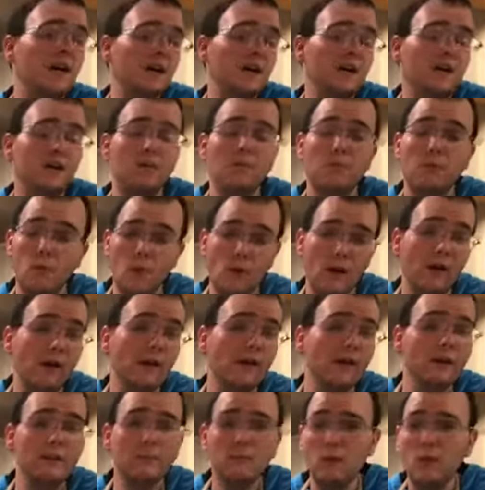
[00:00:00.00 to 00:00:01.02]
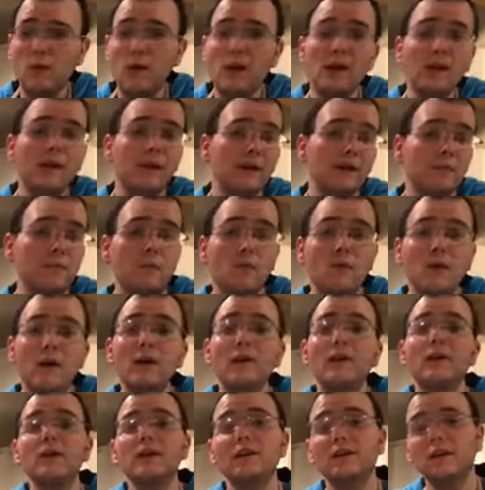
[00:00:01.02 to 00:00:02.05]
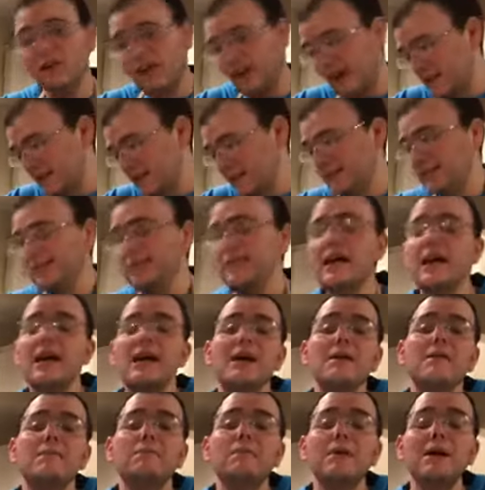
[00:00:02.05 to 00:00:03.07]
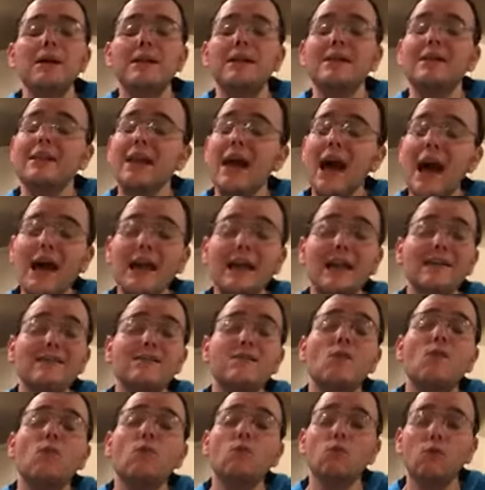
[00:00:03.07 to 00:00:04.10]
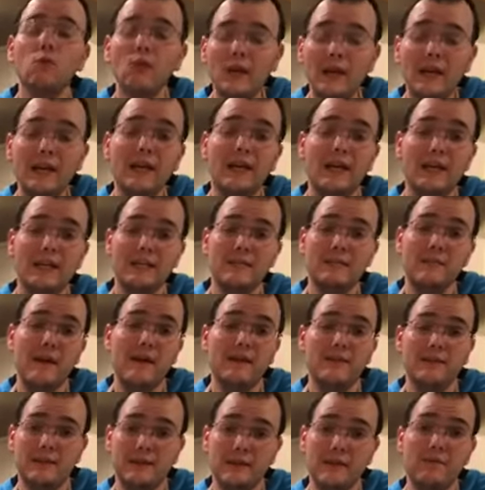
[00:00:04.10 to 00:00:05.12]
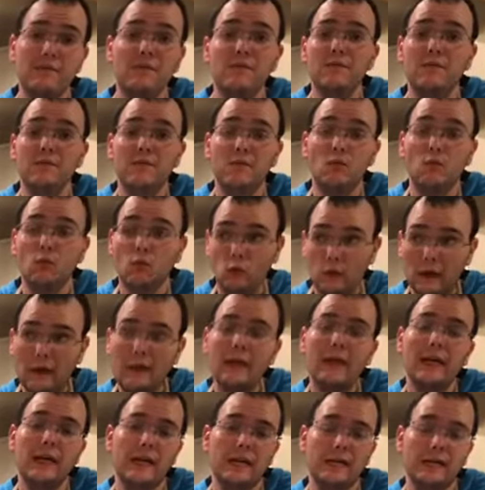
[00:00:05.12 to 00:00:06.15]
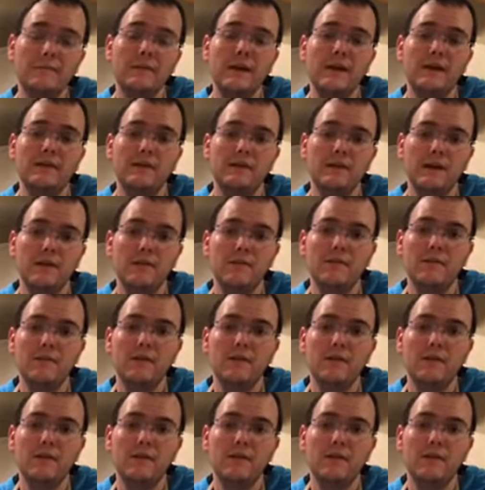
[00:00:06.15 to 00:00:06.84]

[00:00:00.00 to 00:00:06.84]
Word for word: You boil it, you boil it, you boil it, you let it sit. But that is really expensive. Really expensive.